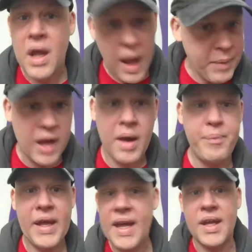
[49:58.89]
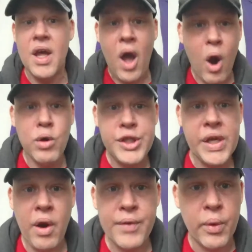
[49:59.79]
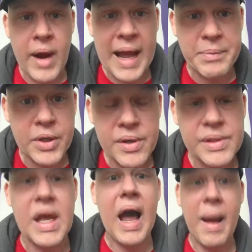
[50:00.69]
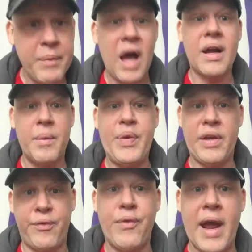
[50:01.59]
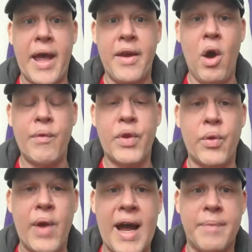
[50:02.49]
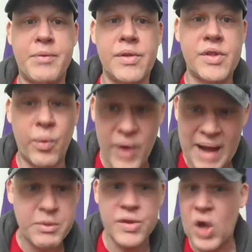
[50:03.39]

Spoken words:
I'm not going to pick OG over the Raptors. I'm not going to pick Fred over the Raptors. The Raptors